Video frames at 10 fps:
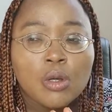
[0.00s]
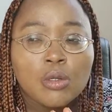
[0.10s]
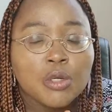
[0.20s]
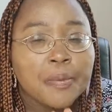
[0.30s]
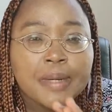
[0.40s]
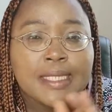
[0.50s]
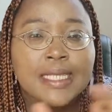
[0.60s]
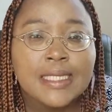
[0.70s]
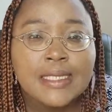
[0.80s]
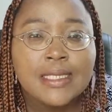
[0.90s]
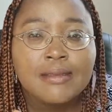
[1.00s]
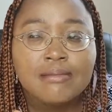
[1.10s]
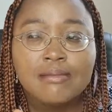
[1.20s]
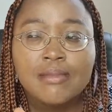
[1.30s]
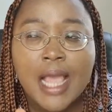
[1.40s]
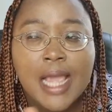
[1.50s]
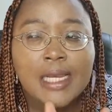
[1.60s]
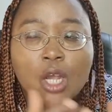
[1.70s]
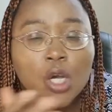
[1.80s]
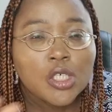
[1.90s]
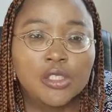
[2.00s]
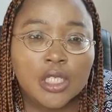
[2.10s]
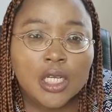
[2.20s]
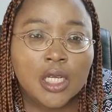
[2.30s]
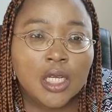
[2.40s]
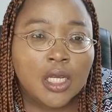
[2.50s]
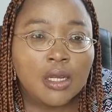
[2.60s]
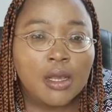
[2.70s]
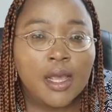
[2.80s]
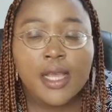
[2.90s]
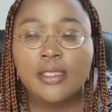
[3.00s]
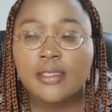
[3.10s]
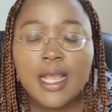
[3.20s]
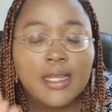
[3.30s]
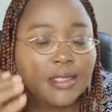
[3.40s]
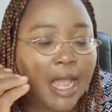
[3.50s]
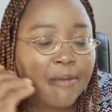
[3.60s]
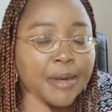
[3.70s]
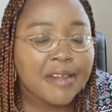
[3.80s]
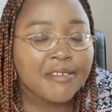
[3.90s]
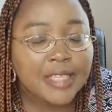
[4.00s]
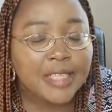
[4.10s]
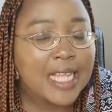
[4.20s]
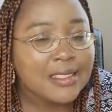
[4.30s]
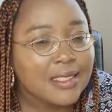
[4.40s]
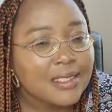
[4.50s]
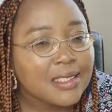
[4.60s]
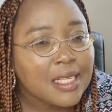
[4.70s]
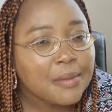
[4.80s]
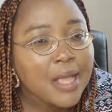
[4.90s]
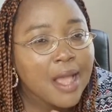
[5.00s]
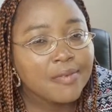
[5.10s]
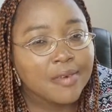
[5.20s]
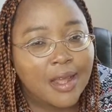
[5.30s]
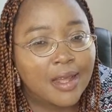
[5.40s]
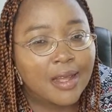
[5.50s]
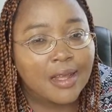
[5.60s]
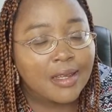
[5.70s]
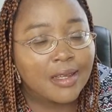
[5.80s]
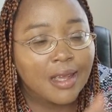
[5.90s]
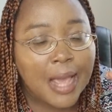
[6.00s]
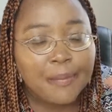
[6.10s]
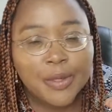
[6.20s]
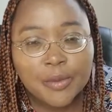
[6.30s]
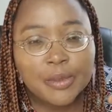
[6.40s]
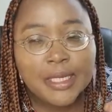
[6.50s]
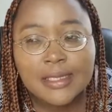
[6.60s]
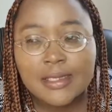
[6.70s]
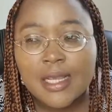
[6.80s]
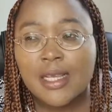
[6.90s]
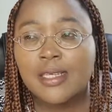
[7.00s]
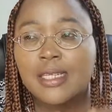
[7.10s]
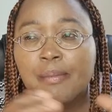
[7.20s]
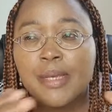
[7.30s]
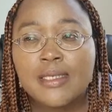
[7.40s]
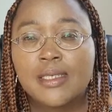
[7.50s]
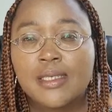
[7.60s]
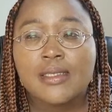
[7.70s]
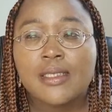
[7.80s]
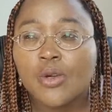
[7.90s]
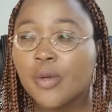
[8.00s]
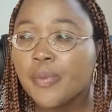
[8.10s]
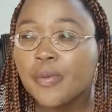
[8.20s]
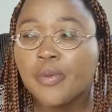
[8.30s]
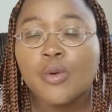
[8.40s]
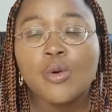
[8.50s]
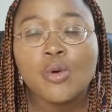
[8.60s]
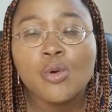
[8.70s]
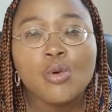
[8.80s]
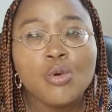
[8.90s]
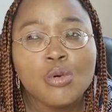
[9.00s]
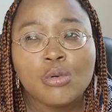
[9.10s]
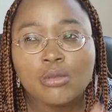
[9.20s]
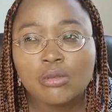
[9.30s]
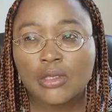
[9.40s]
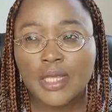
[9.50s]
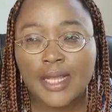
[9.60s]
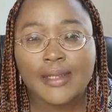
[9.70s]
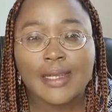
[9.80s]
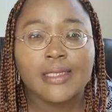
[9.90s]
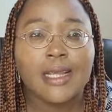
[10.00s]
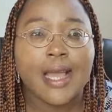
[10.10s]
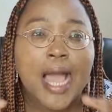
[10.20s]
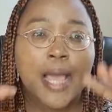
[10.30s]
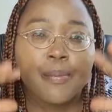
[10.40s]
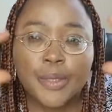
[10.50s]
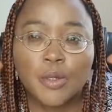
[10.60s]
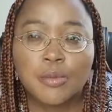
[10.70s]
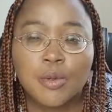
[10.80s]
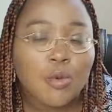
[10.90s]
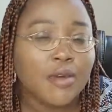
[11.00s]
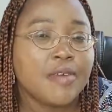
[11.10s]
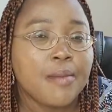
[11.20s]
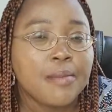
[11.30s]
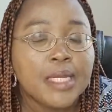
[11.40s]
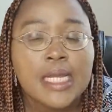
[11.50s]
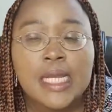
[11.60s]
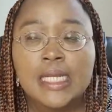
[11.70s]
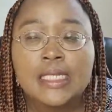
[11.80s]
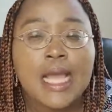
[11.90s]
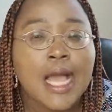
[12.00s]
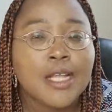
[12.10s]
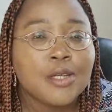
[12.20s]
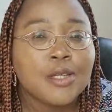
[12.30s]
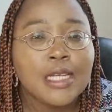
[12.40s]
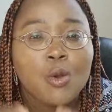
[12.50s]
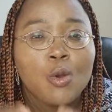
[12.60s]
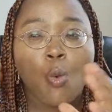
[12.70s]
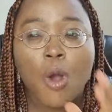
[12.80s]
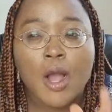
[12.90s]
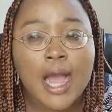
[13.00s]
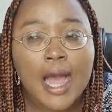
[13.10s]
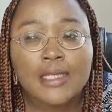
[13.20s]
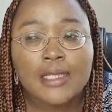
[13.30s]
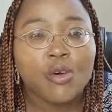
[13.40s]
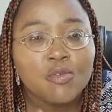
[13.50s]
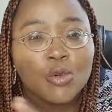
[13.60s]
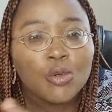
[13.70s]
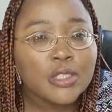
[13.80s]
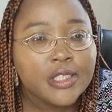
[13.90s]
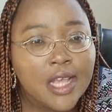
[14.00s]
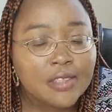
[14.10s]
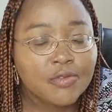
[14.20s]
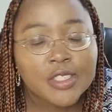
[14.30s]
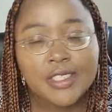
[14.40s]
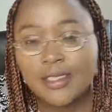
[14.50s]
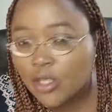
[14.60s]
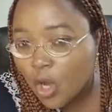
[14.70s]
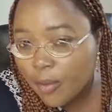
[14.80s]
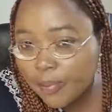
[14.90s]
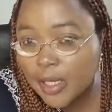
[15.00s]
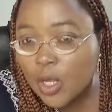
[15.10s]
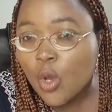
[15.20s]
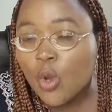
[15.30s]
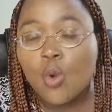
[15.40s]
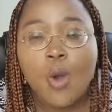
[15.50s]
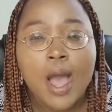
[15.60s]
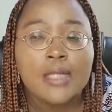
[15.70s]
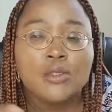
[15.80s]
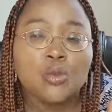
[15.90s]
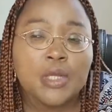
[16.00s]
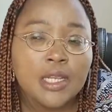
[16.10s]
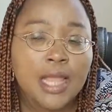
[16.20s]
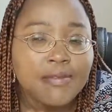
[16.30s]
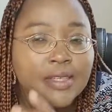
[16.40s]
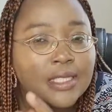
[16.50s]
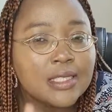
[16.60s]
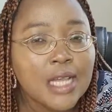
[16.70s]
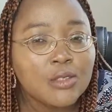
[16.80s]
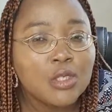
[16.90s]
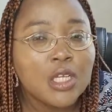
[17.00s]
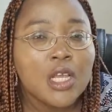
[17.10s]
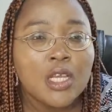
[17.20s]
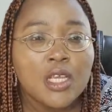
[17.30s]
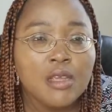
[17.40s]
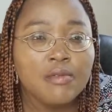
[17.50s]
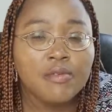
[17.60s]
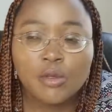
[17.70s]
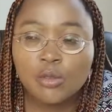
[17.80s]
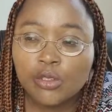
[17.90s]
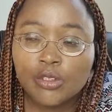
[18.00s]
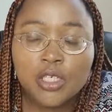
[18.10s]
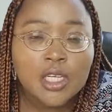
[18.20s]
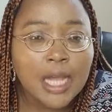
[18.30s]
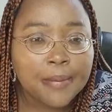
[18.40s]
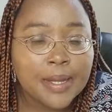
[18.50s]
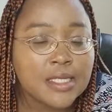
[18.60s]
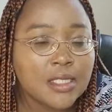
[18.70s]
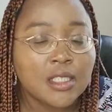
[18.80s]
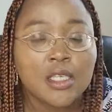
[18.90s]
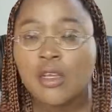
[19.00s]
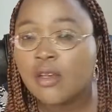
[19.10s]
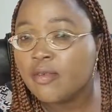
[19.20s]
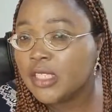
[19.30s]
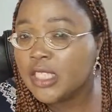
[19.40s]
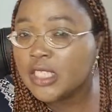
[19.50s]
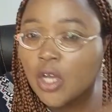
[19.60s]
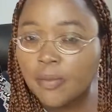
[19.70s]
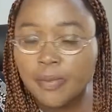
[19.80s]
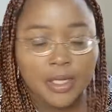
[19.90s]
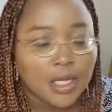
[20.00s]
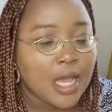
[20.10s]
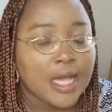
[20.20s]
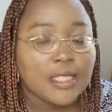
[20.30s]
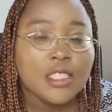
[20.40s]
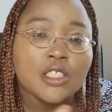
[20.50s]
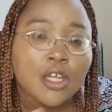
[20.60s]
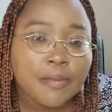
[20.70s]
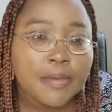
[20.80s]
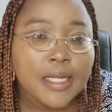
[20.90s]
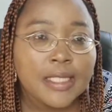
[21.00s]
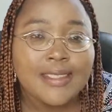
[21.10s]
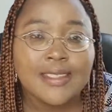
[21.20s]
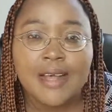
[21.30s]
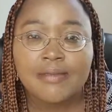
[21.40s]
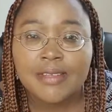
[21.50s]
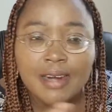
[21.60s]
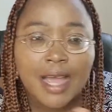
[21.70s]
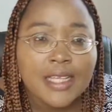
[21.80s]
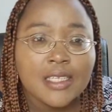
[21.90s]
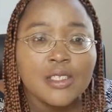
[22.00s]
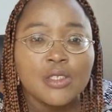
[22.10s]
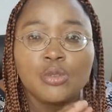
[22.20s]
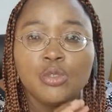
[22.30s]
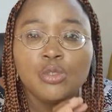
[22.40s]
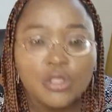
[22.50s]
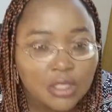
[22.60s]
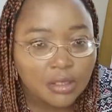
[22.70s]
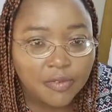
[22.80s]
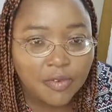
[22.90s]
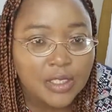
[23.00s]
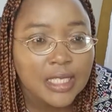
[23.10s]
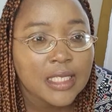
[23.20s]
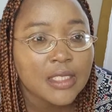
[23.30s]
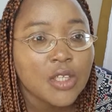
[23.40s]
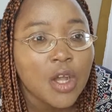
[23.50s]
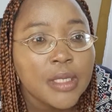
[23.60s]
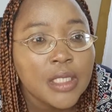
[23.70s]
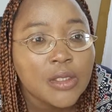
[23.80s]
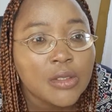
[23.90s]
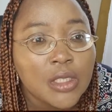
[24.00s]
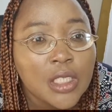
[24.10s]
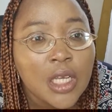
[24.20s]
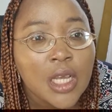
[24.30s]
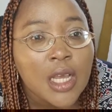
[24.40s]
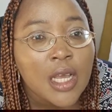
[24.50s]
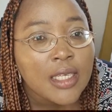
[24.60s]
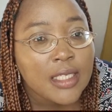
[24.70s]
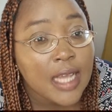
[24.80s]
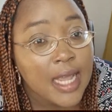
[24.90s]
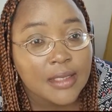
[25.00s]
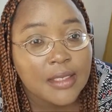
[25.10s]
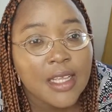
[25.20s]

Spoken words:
representing any country. And then they are privatized this name Biafra, IPOB. That means the whole people who think that they are IPOB one family, they are actually workers or volunteers for this company who are doing everything they are doing in voluntary capacity for this company. And this company deserve the right to use the funds that is coming into the, yes,